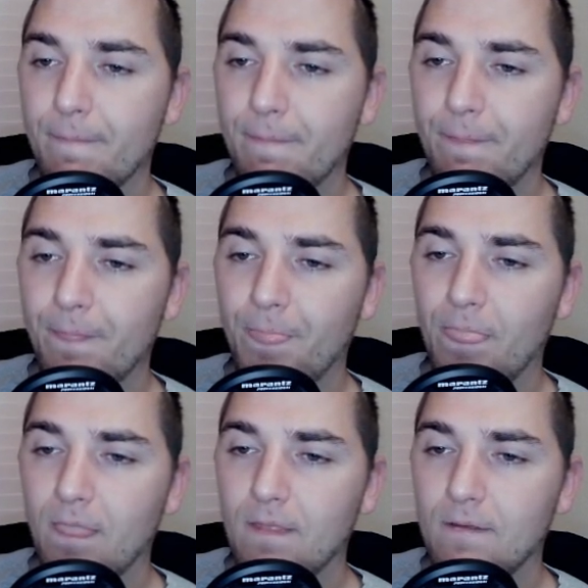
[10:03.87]

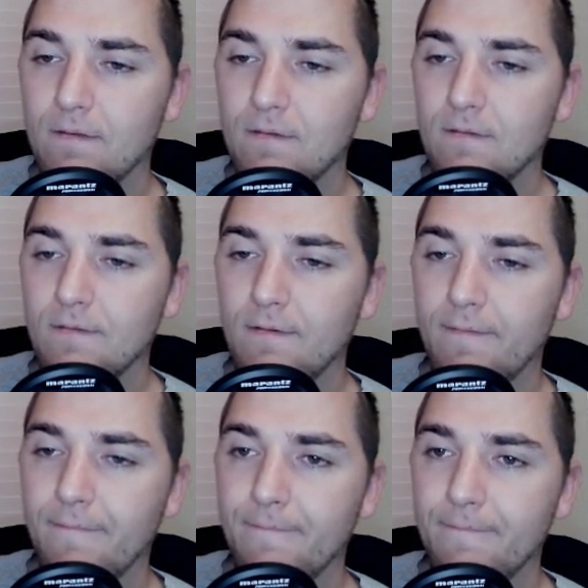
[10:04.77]

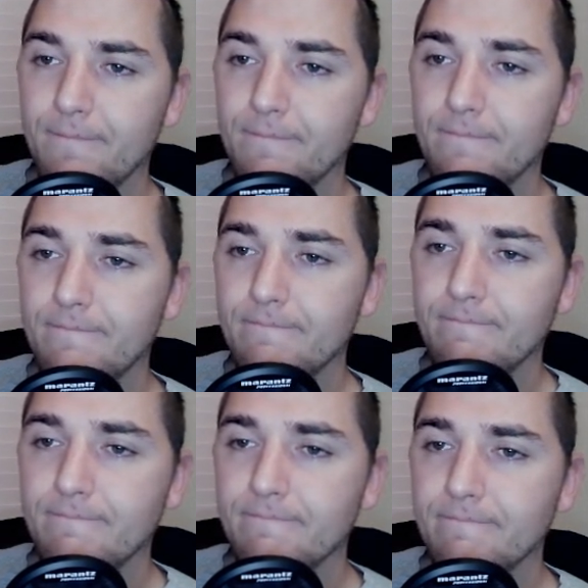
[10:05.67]

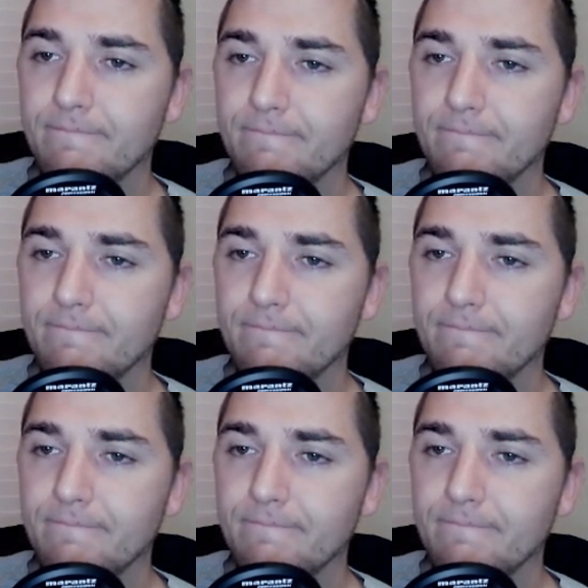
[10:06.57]
(silence)